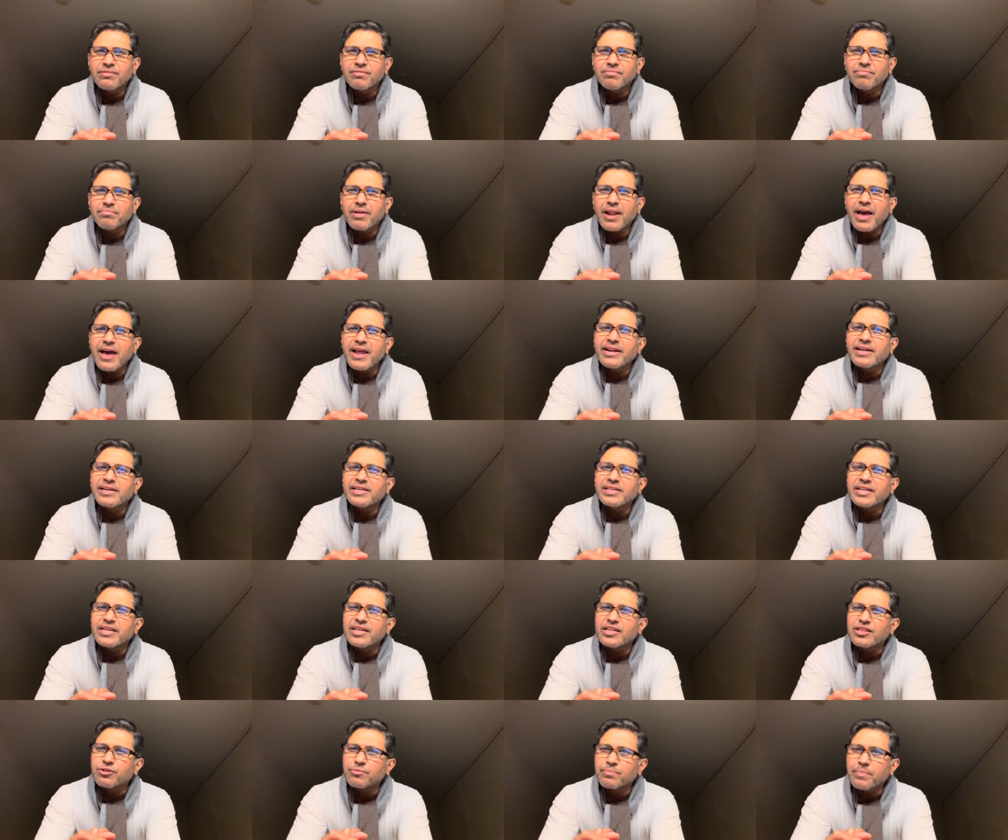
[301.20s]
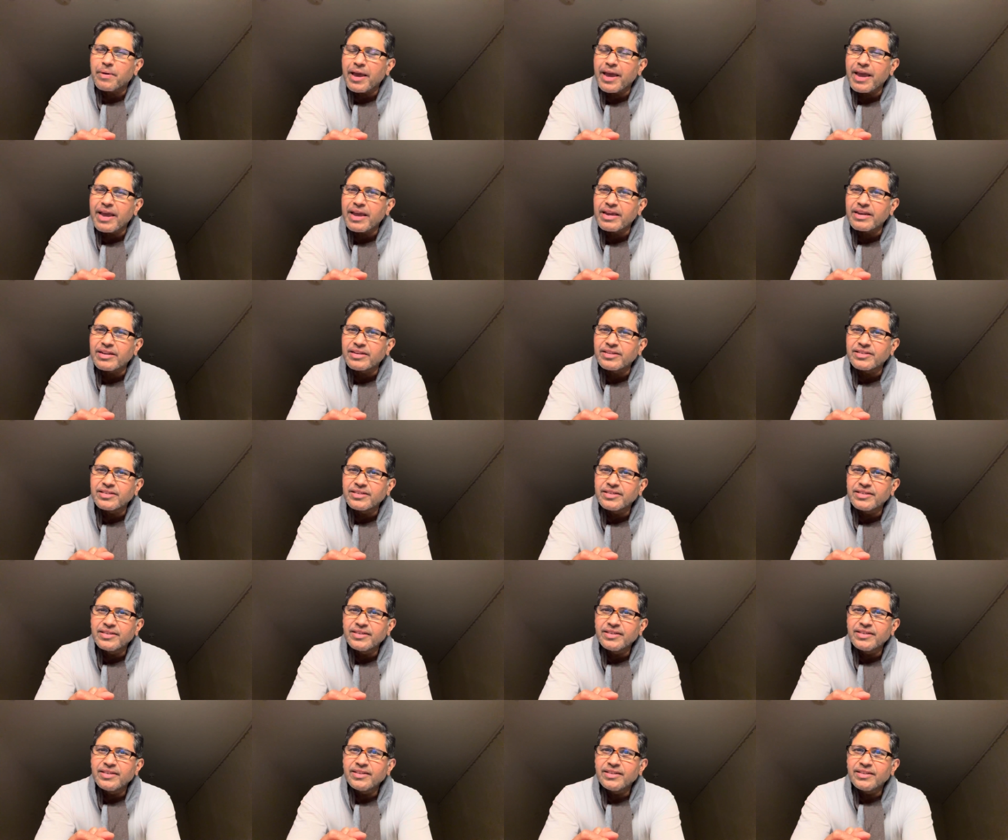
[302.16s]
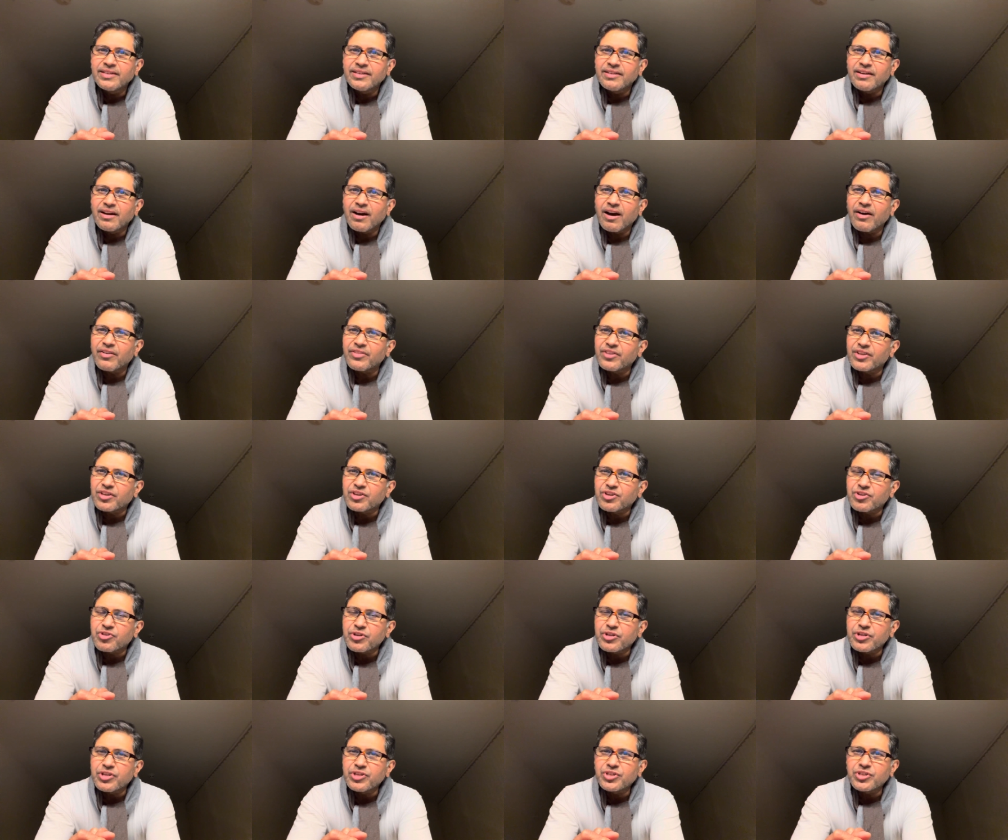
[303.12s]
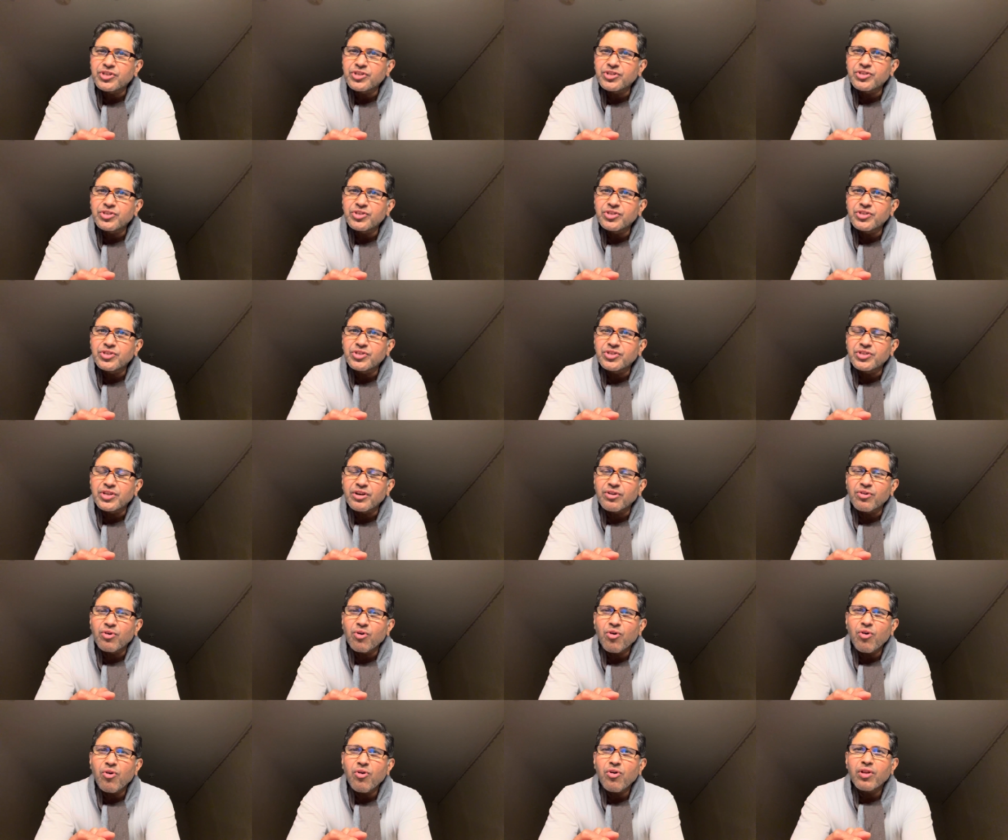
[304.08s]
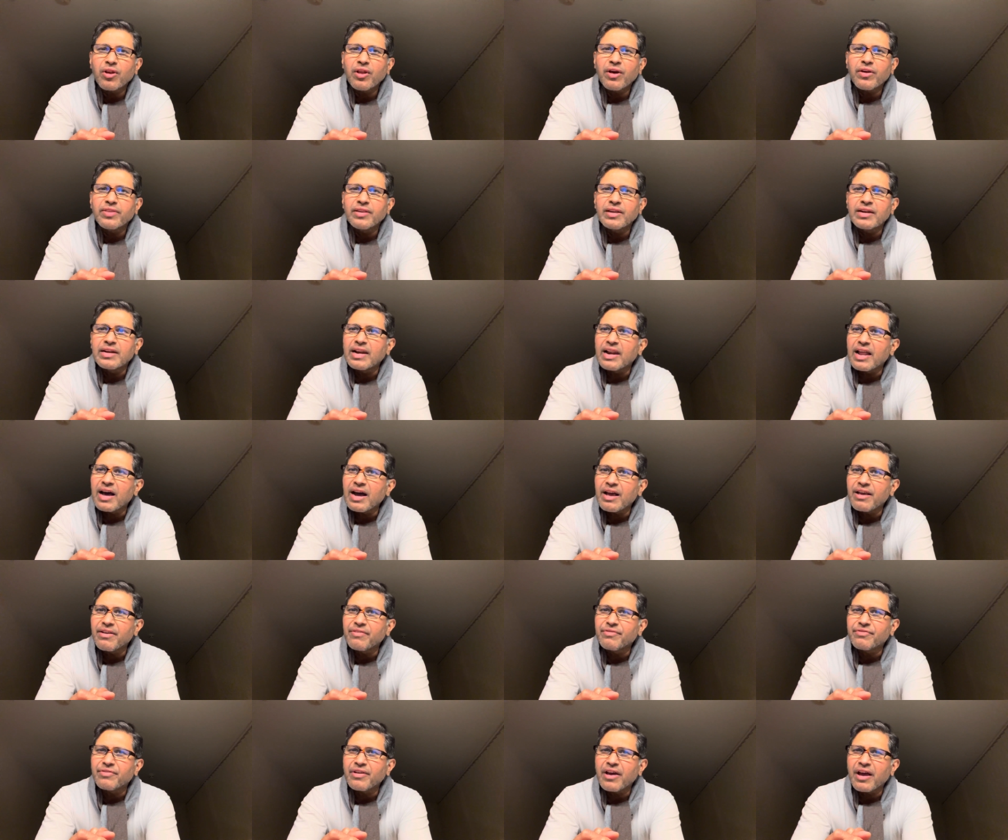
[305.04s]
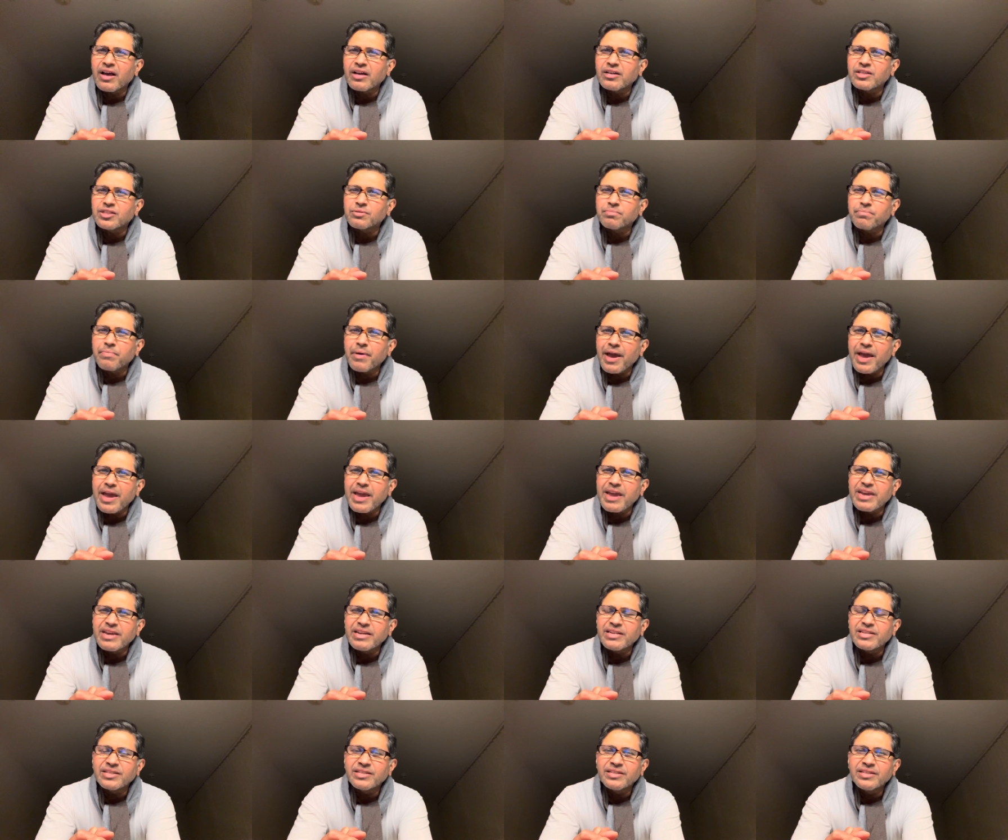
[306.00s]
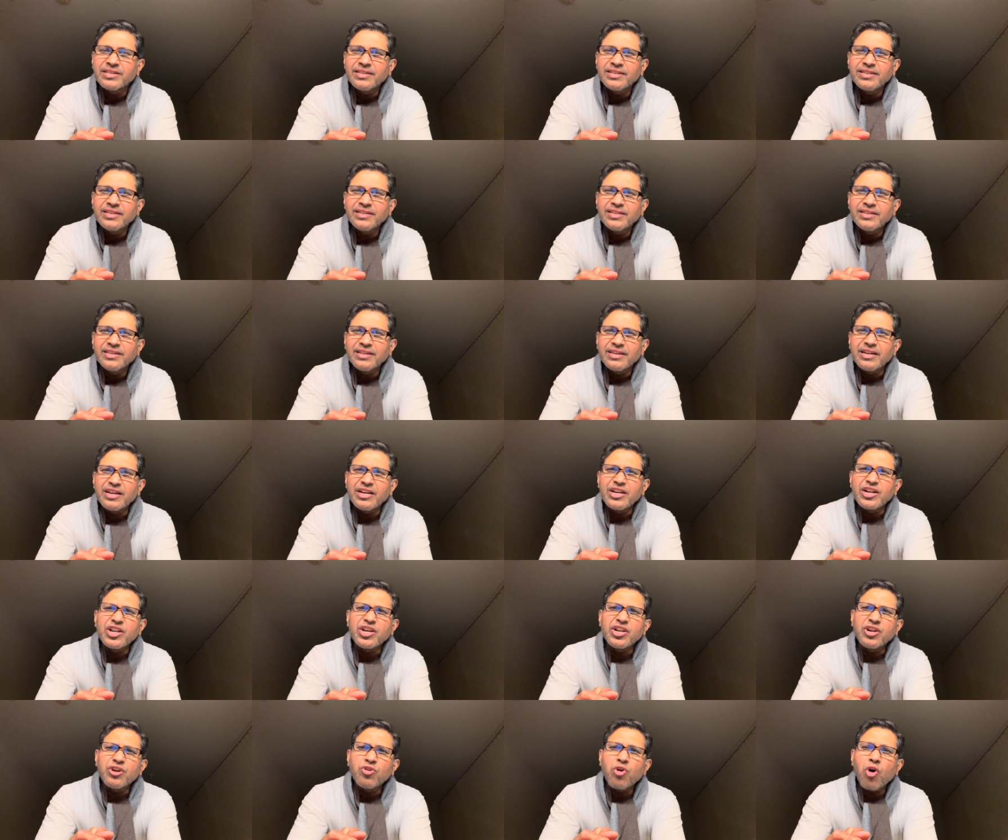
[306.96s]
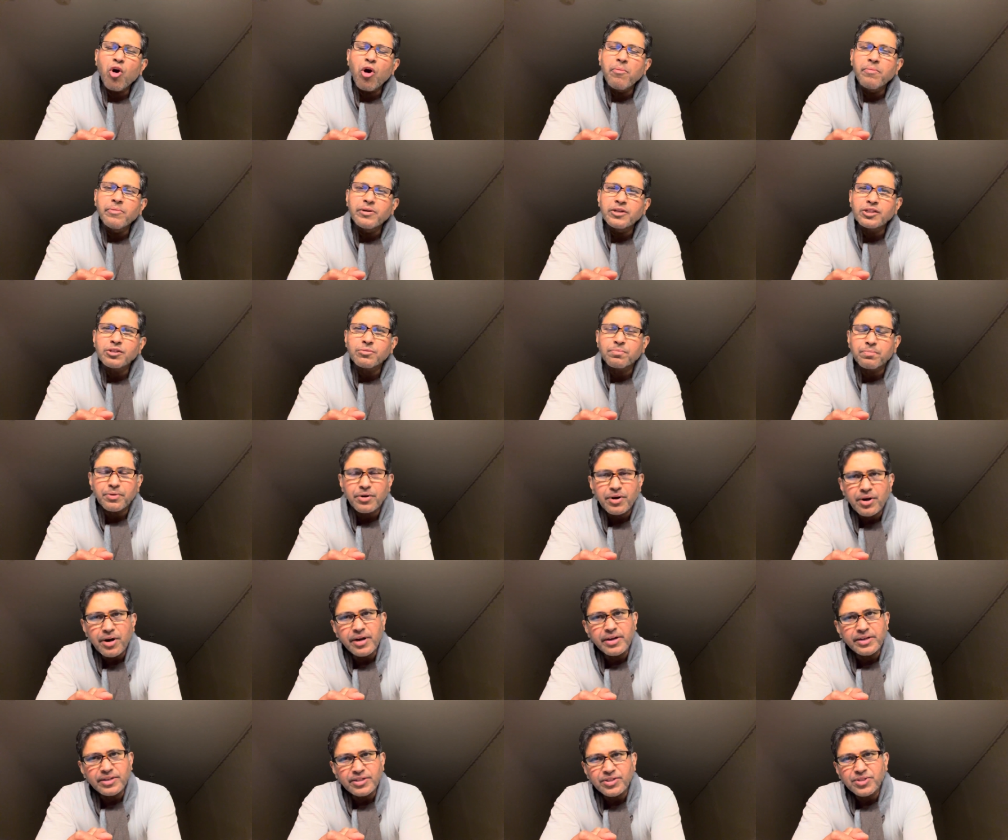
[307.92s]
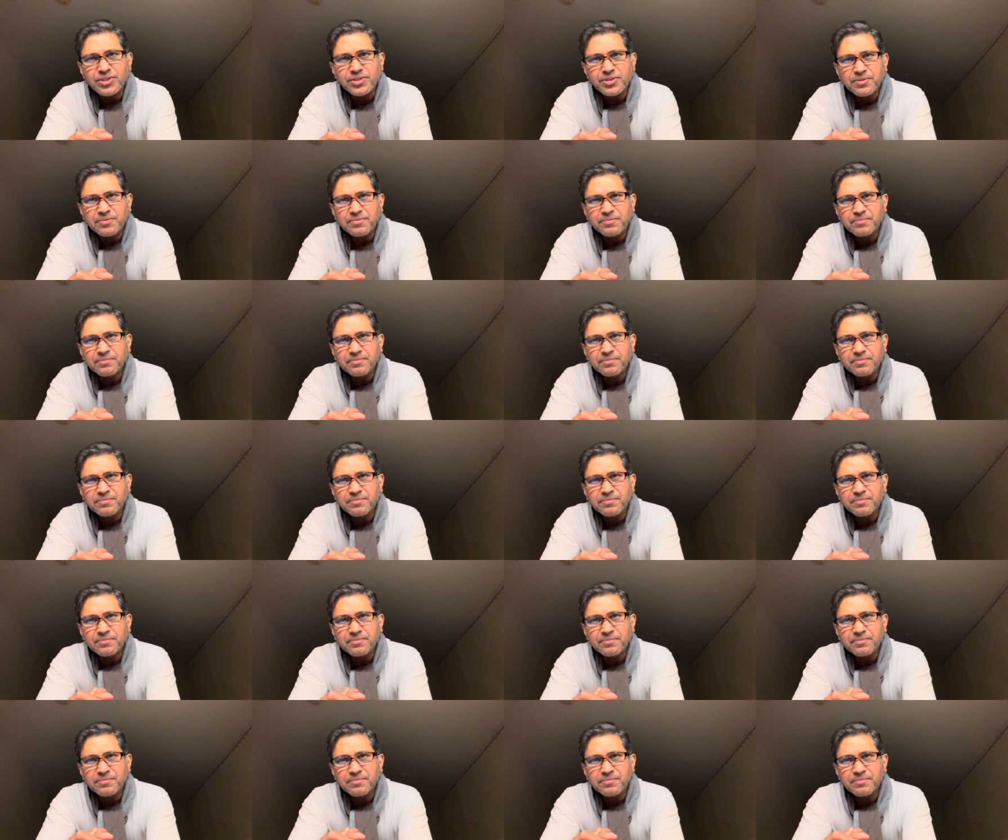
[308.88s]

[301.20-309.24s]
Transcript: Planet has paid other creatures and all other life has paid an enormous price.